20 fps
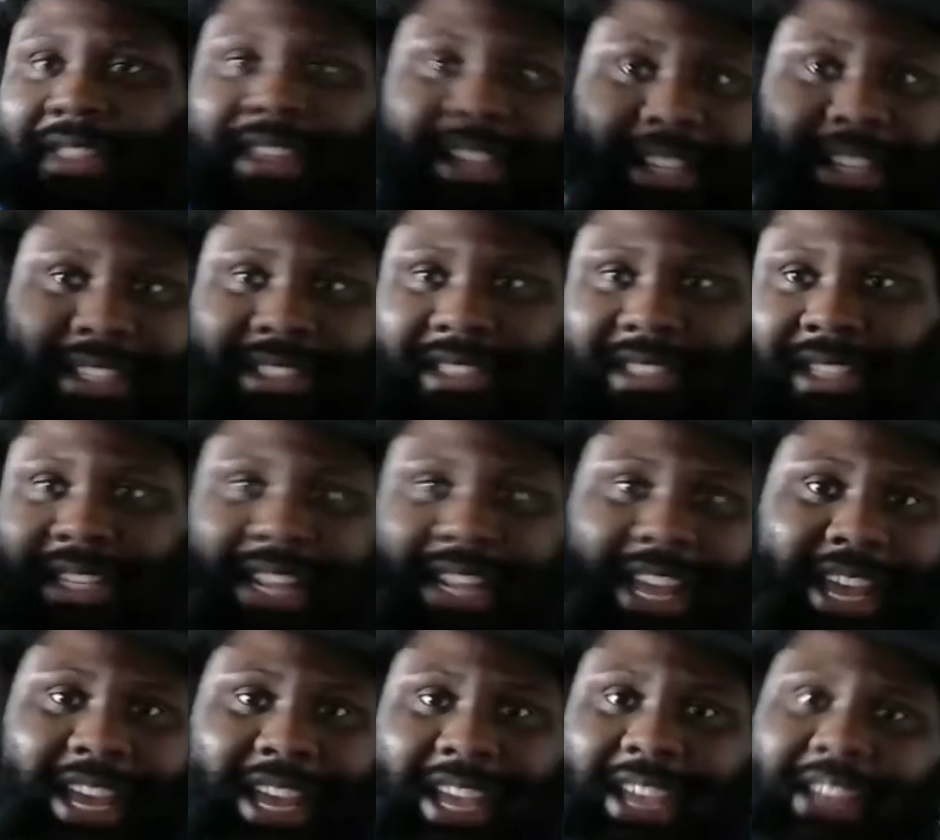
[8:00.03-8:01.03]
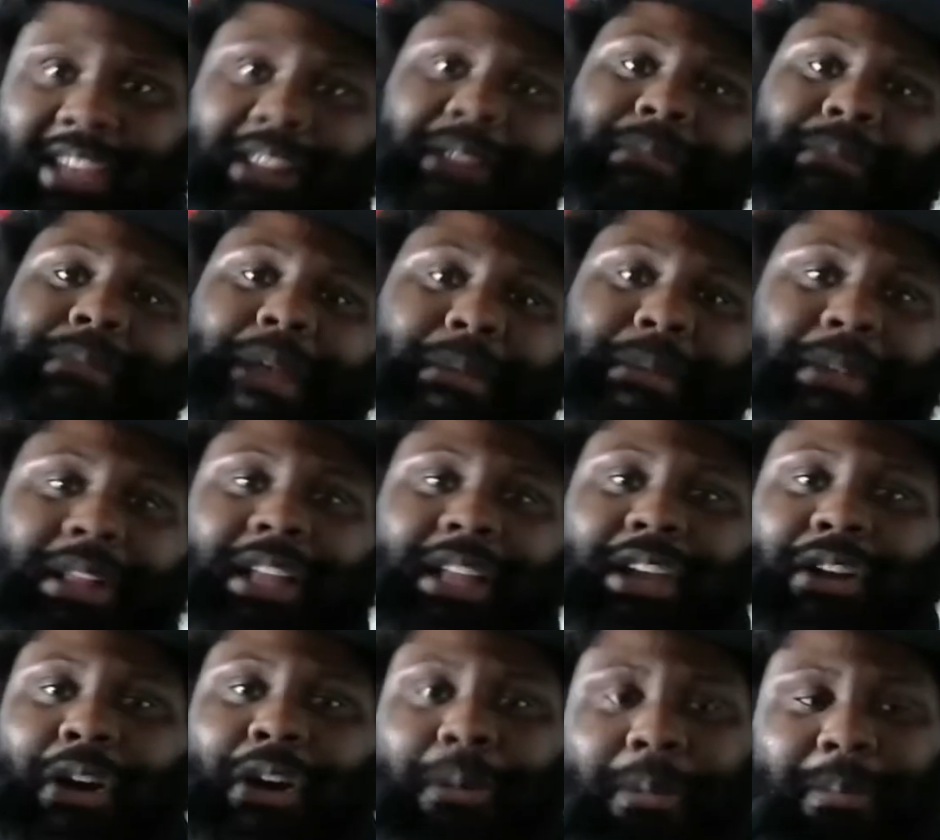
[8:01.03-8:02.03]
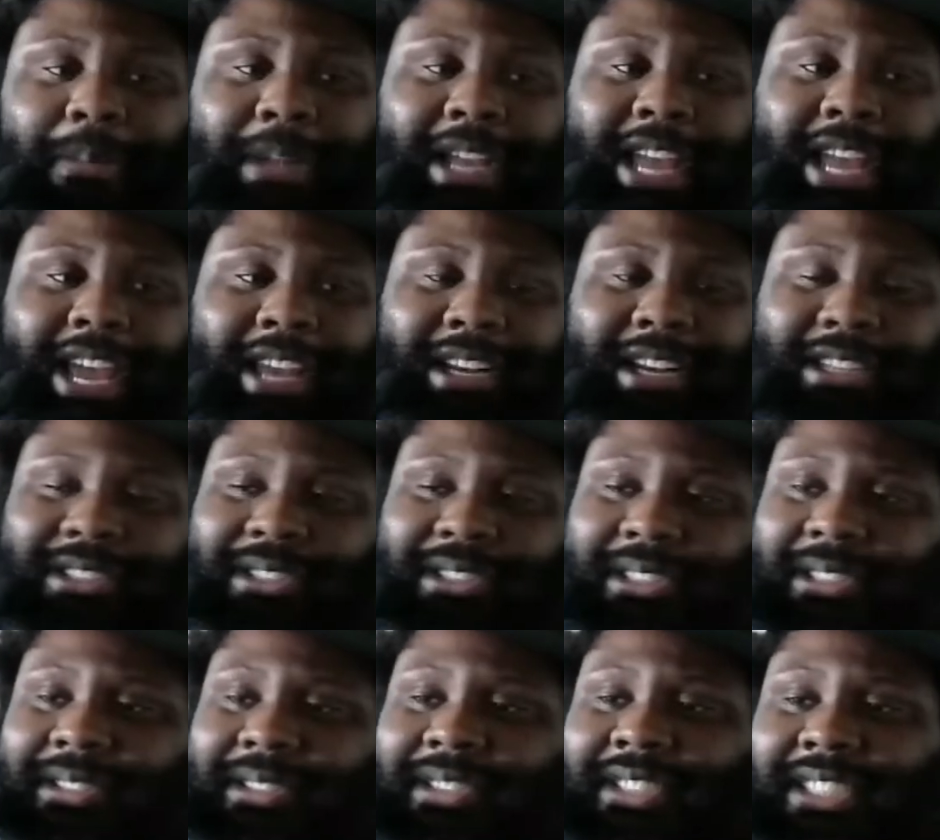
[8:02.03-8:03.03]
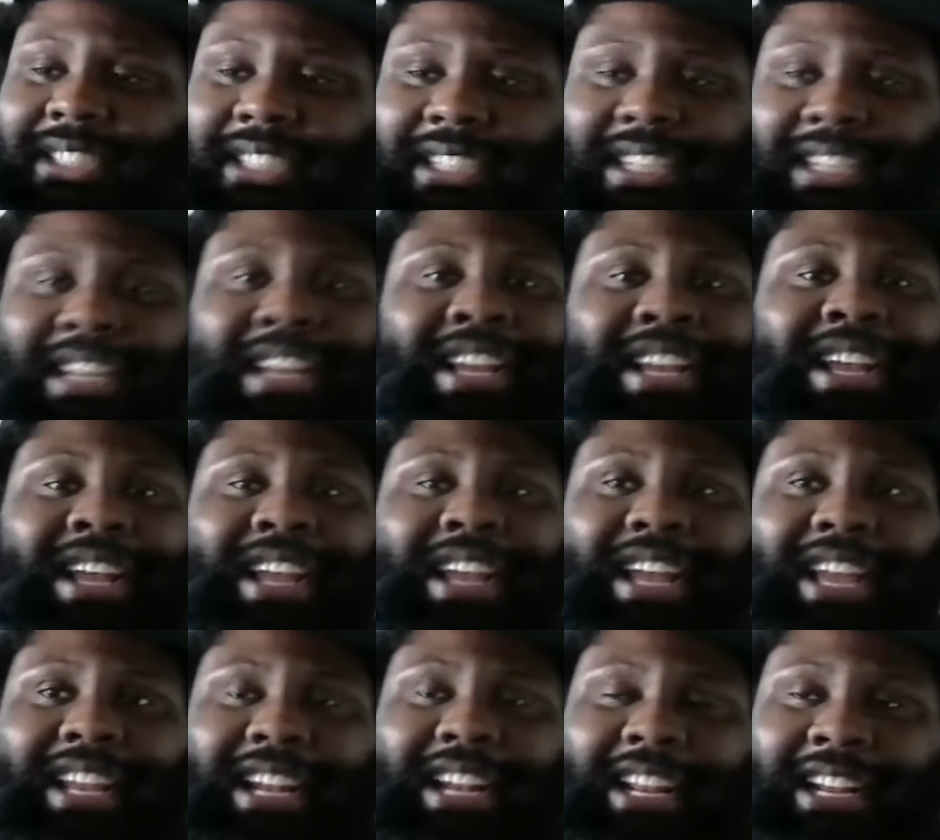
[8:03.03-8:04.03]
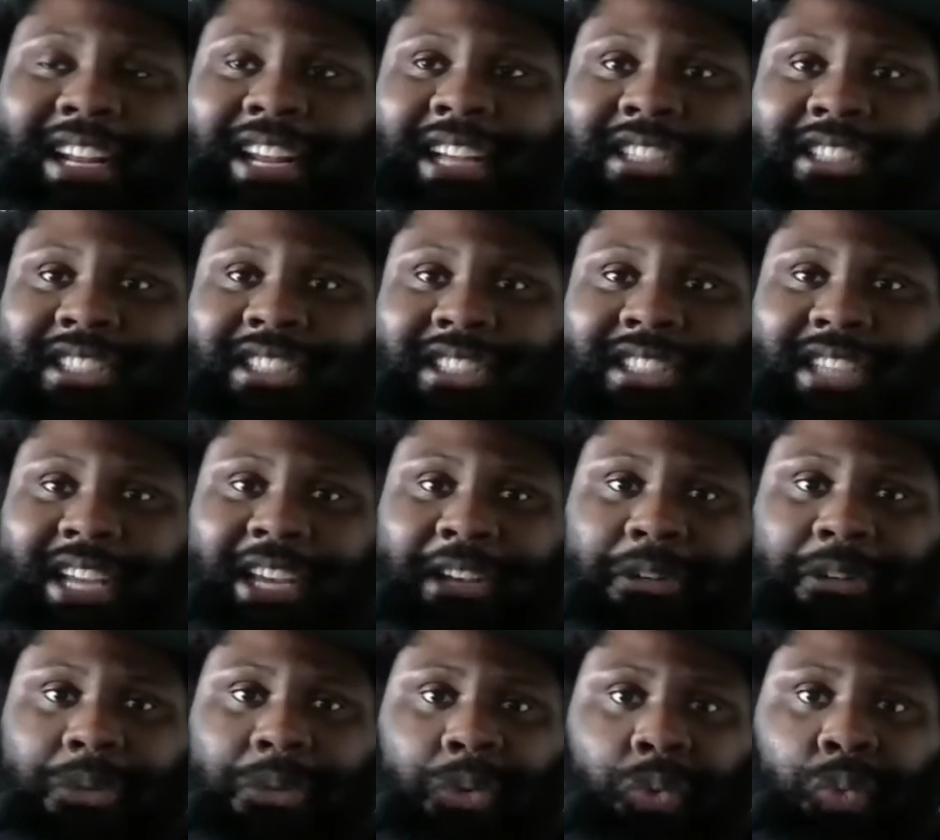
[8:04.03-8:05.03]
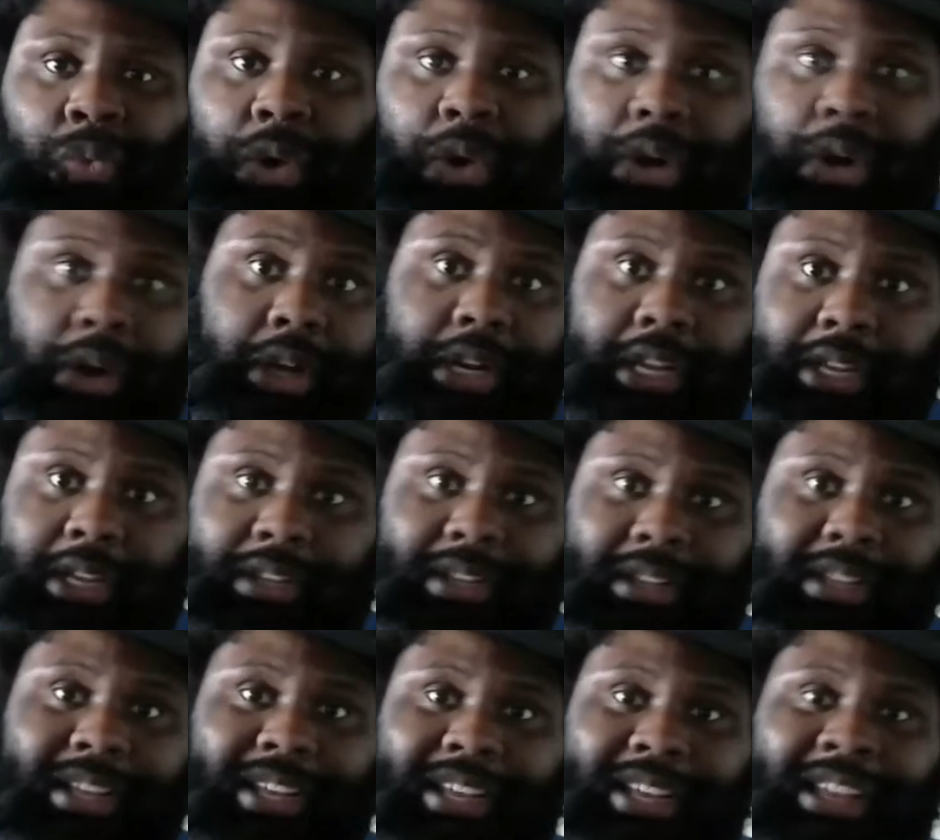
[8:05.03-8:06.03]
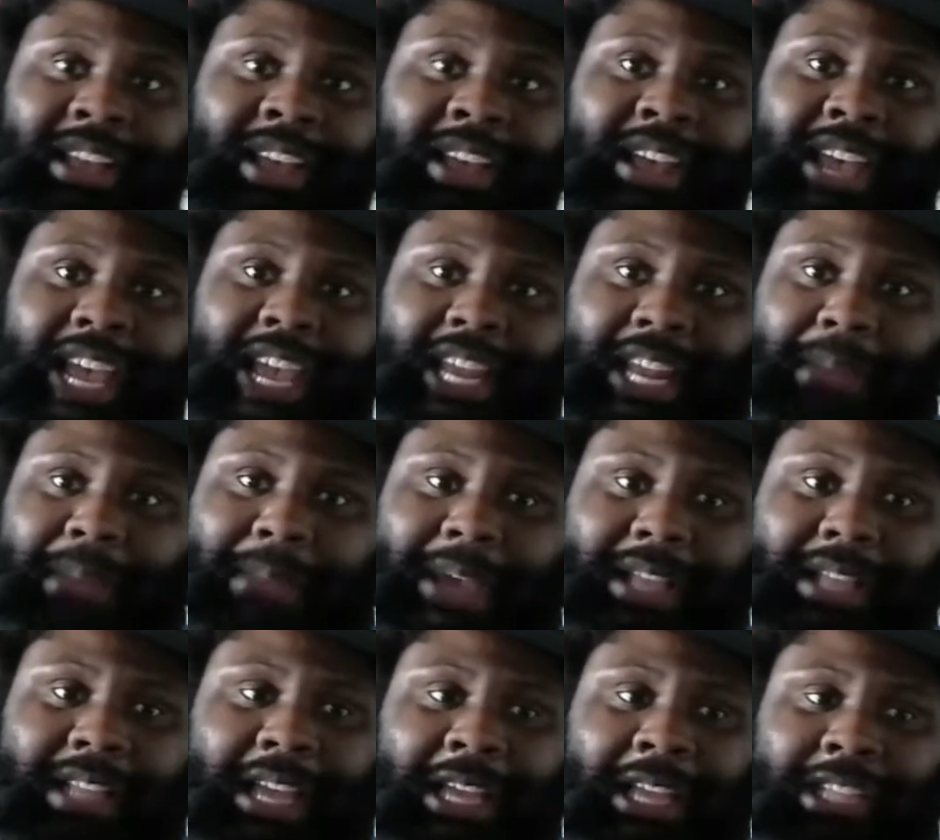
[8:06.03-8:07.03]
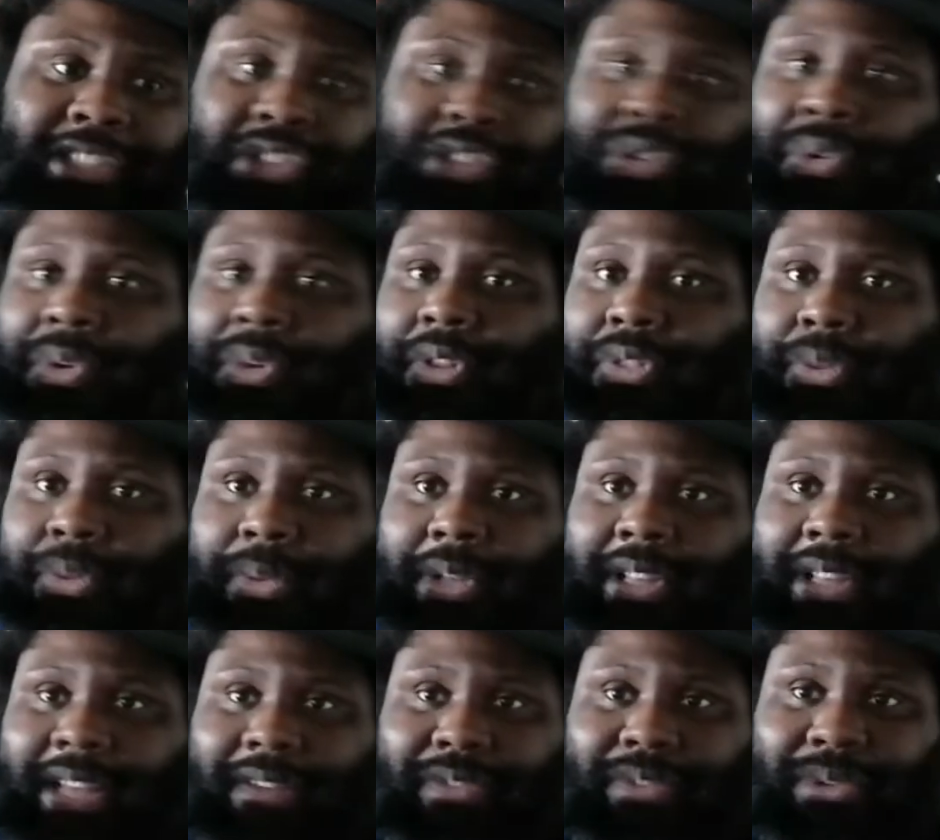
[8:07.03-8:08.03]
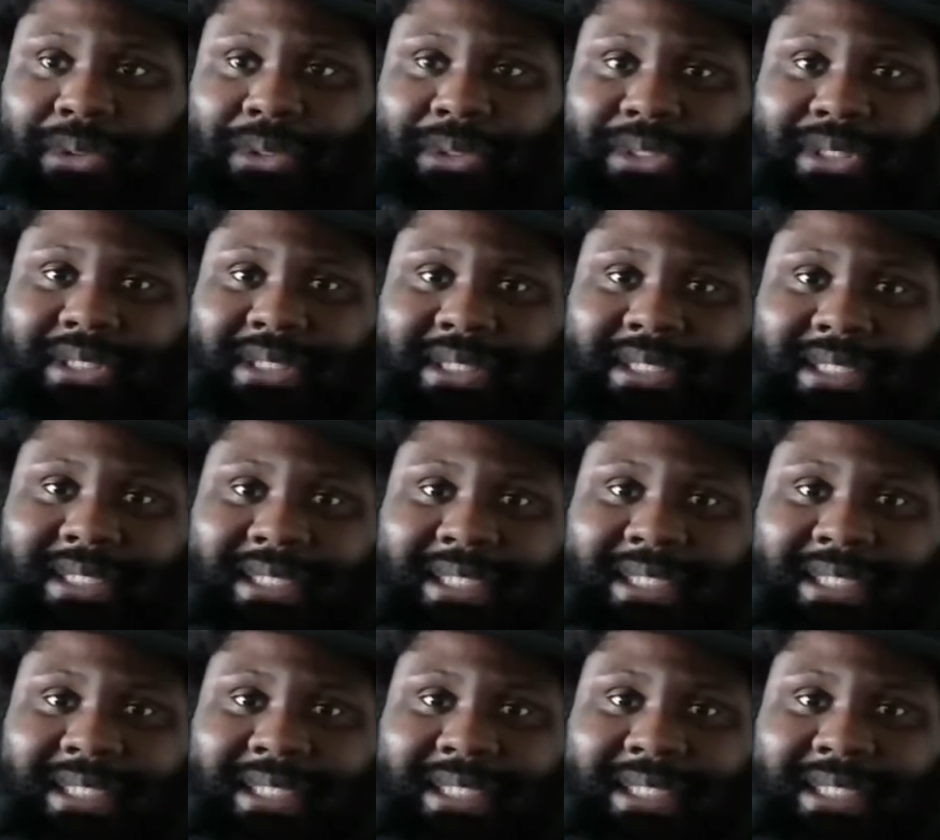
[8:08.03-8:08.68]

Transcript: this and that, and maybe like armor mechanics or some shit. And then they just like work on it, and they make like 2 to 3 levels.